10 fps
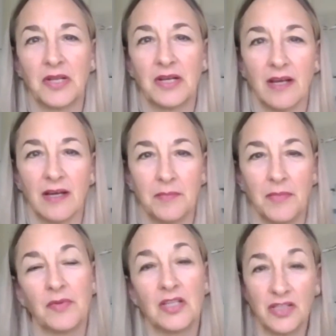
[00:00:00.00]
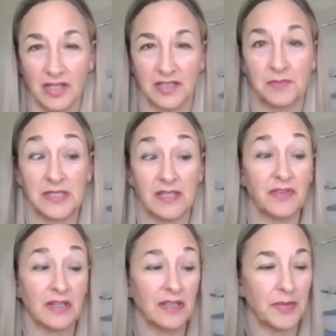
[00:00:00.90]
but I'm going to talk
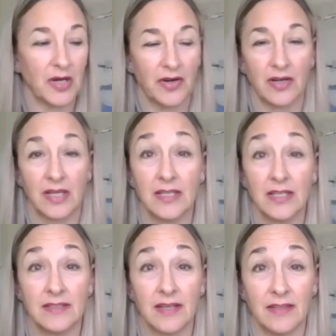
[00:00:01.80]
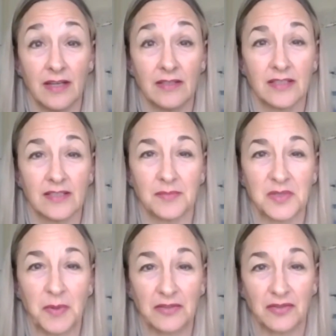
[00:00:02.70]
specifically about our kids on the autism
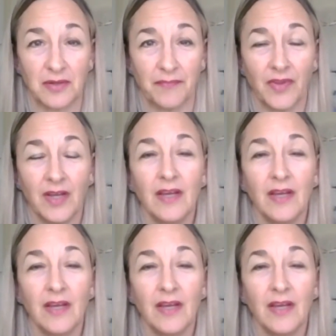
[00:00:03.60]
spectrum.